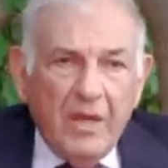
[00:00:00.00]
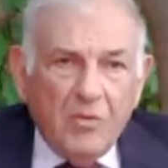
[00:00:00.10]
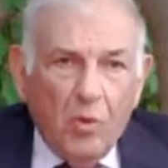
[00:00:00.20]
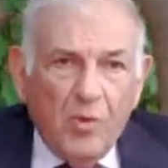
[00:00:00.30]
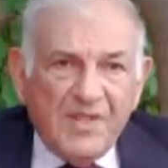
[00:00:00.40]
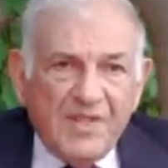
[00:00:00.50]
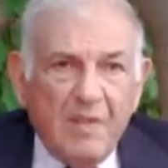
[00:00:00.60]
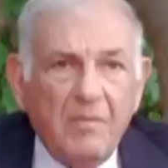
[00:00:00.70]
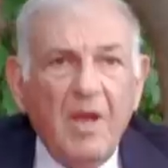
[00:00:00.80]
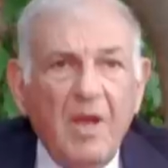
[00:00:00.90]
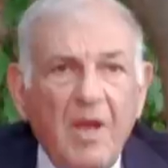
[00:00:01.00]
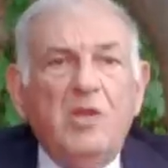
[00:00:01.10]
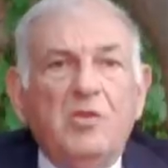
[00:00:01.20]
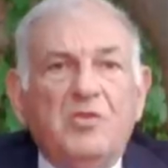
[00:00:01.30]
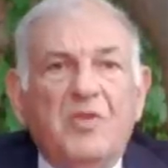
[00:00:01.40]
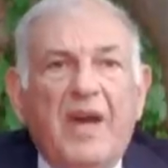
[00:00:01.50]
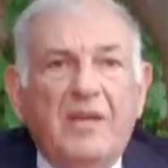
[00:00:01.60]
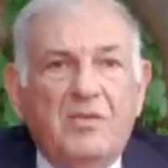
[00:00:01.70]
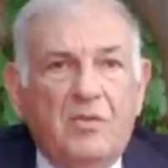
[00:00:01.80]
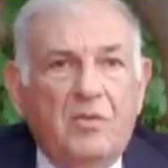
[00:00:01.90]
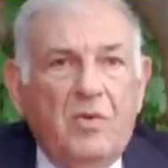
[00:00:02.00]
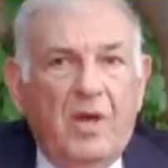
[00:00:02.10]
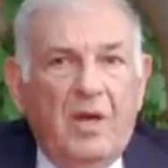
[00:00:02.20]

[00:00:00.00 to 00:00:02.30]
towards them, you try to